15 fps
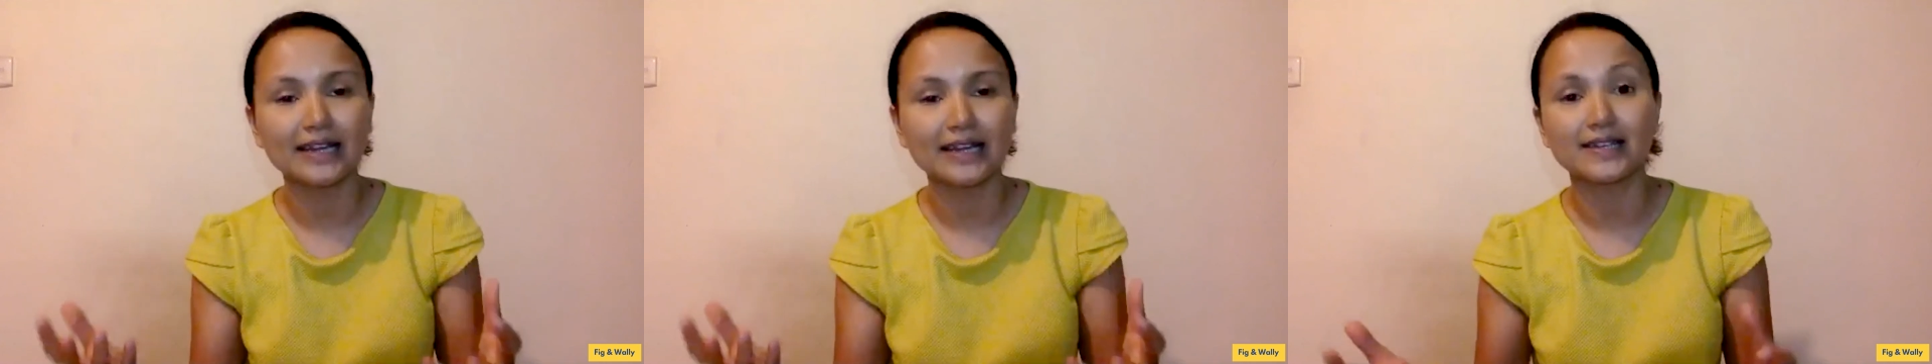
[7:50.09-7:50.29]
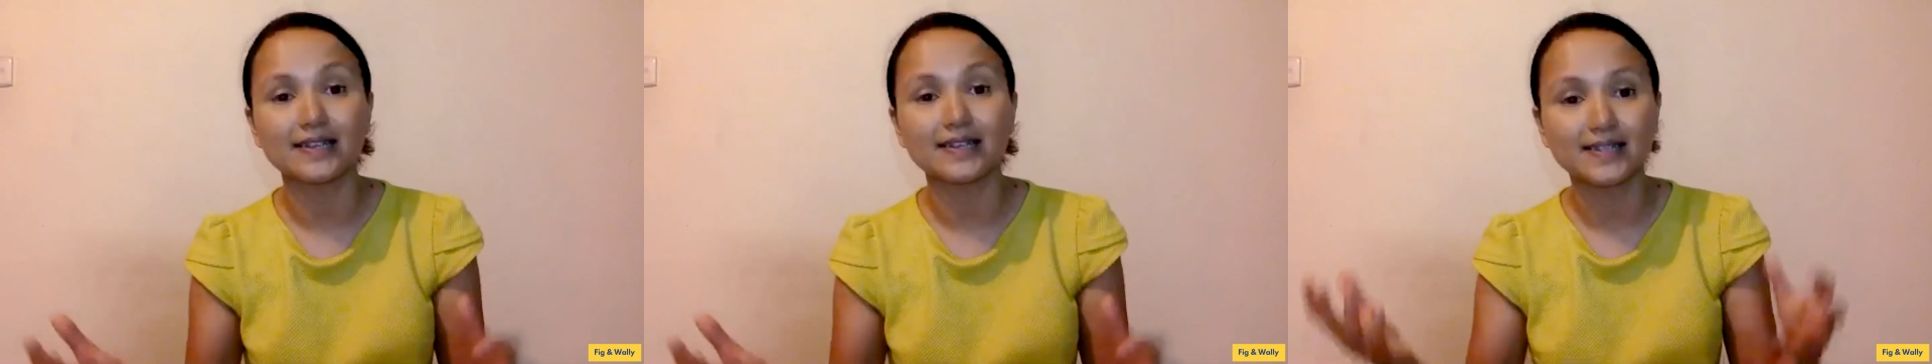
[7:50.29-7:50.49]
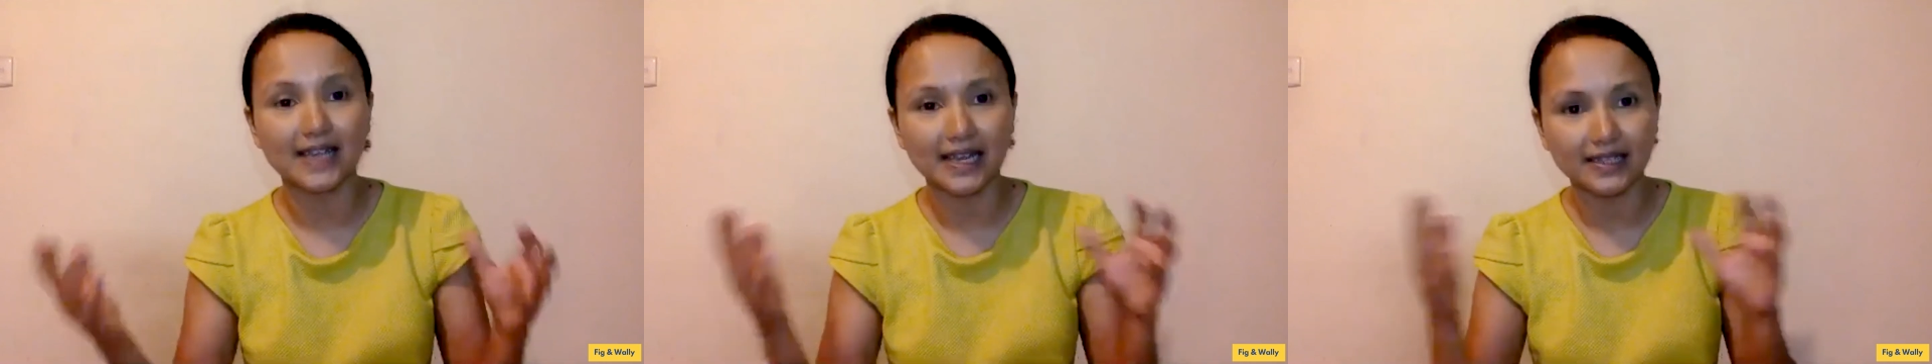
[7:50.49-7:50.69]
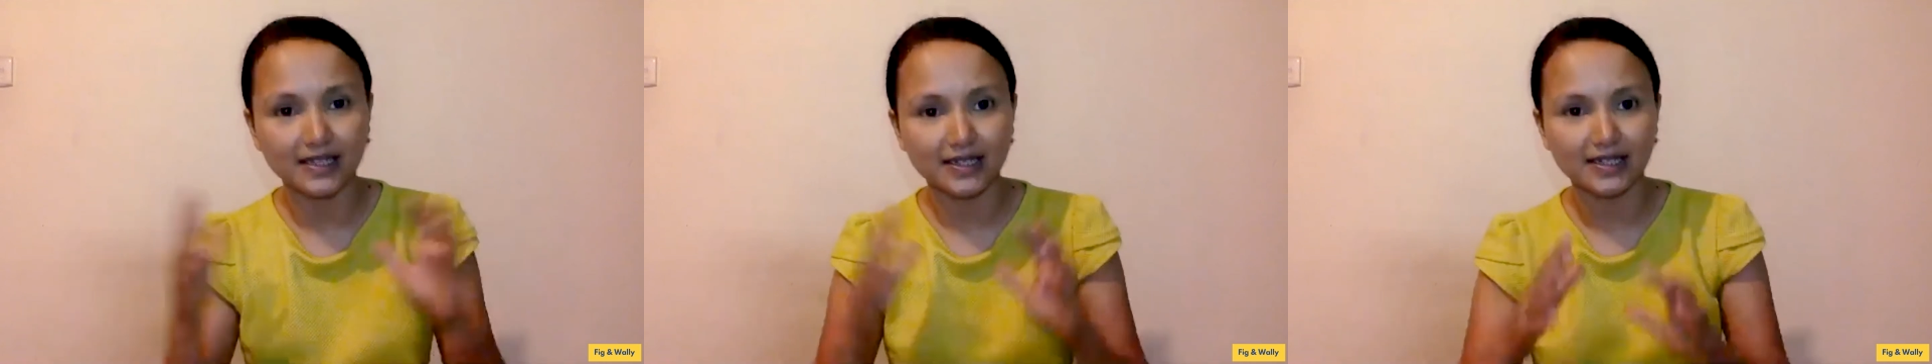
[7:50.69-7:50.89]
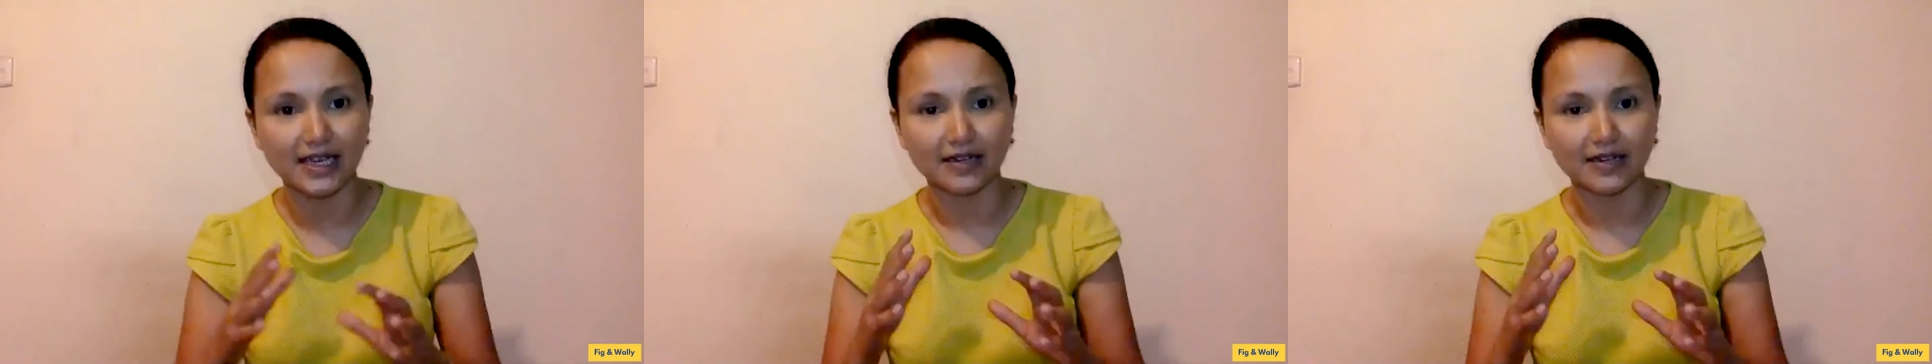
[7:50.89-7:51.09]
inside a
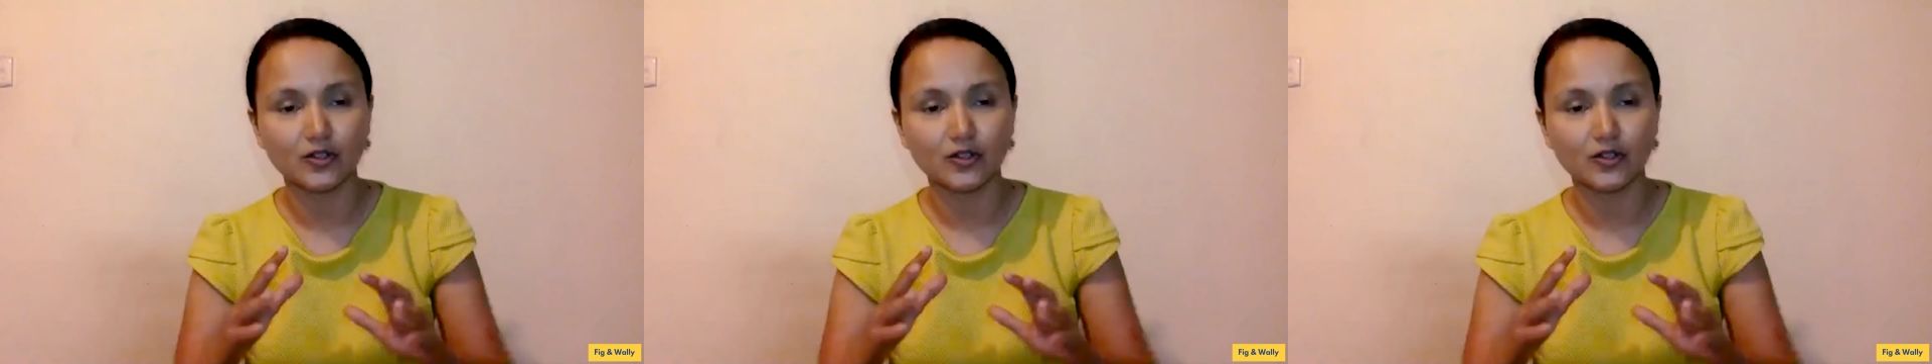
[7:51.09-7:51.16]
tent.